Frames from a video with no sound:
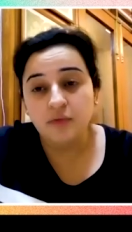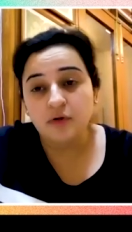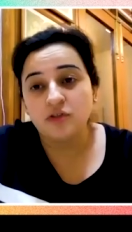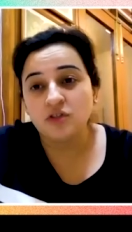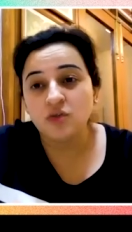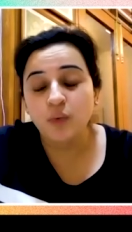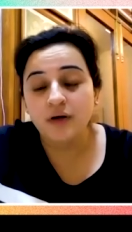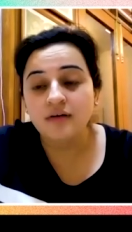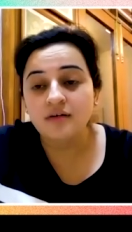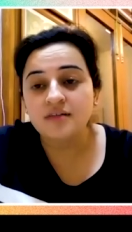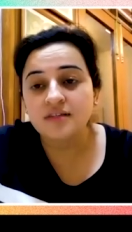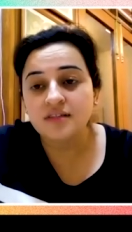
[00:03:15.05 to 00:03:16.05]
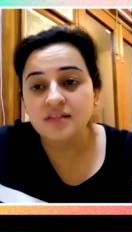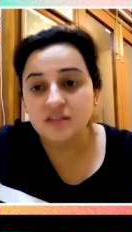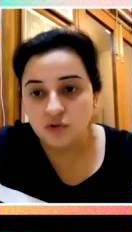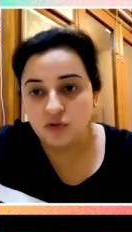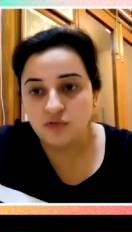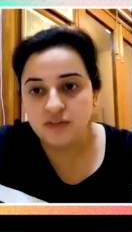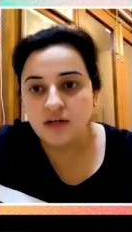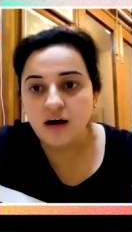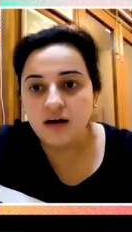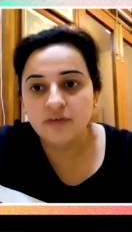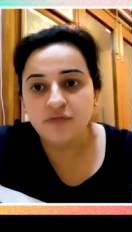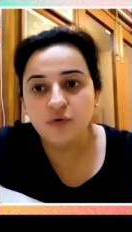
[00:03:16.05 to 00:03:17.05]
because you know it's winter, it's the season of
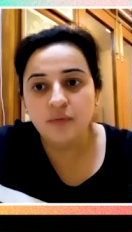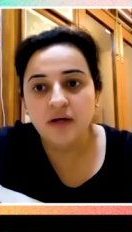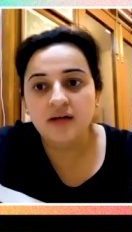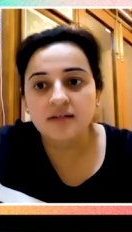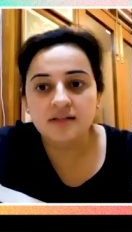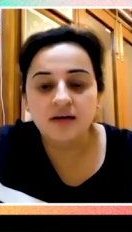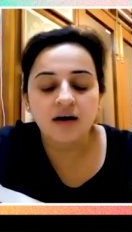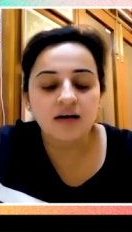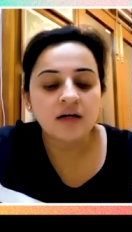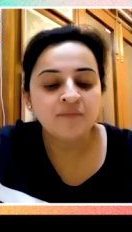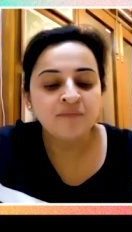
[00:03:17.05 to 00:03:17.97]
sag. If you make sag